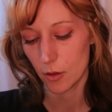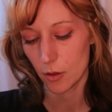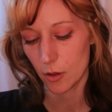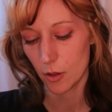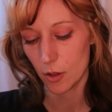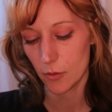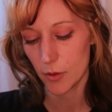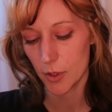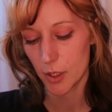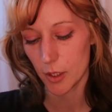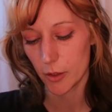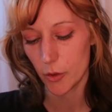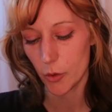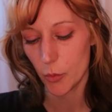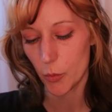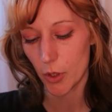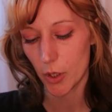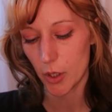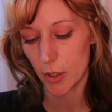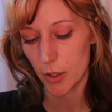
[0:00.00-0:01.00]
oh, it's a
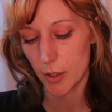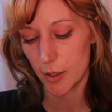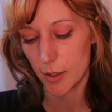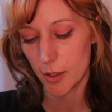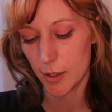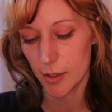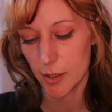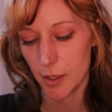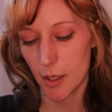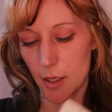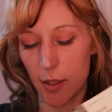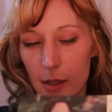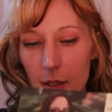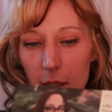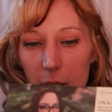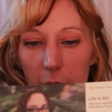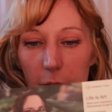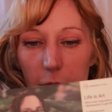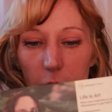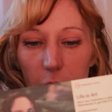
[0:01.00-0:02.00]
coupon, and it says
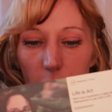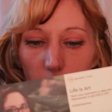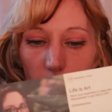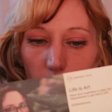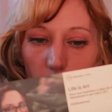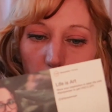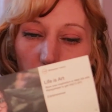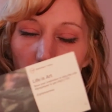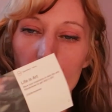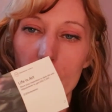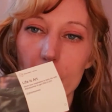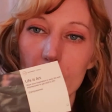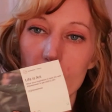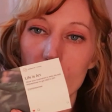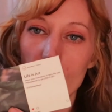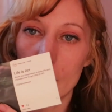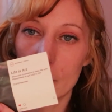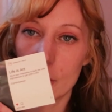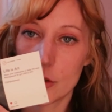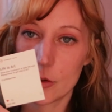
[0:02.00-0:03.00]
that if you
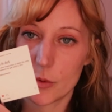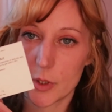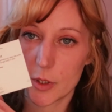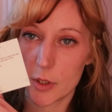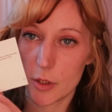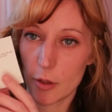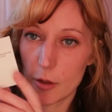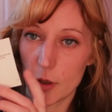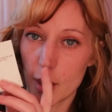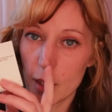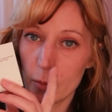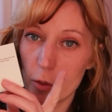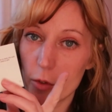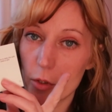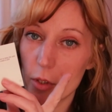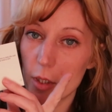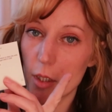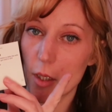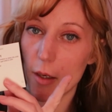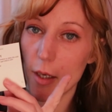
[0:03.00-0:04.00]
post onto Instagram
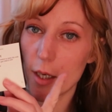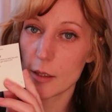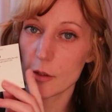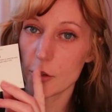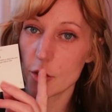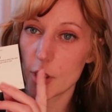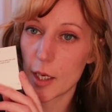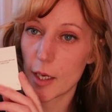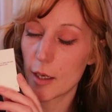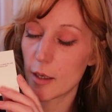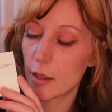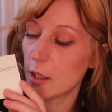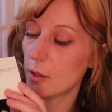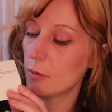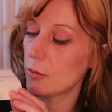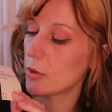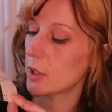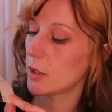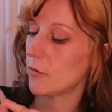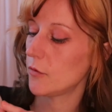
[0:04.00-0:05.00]
using their hashtag, they
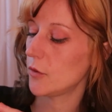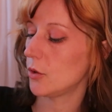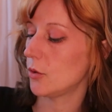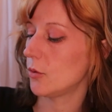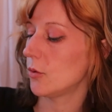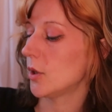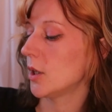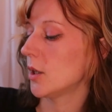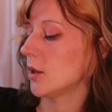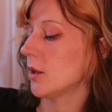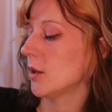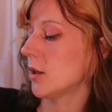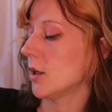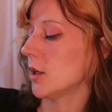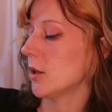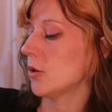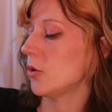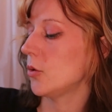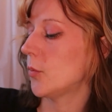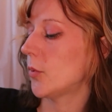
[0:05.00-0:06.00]
will give you
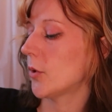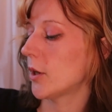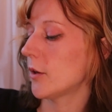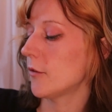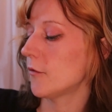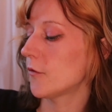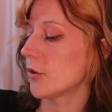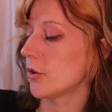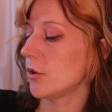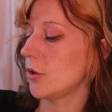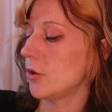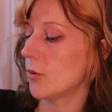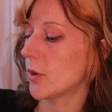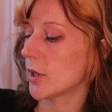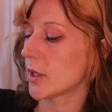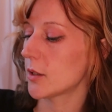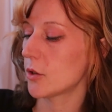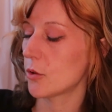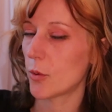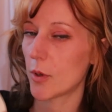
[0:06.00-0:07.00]
a coupon for
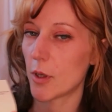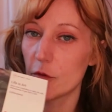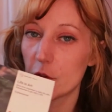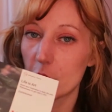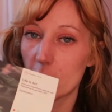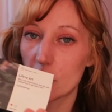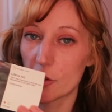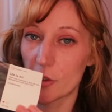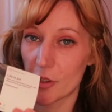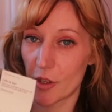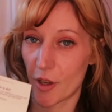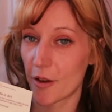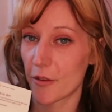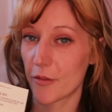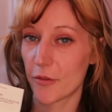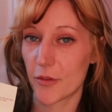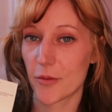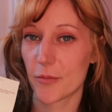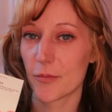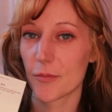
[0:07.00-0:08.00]
US $12
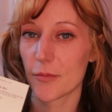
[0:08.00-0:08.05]
off.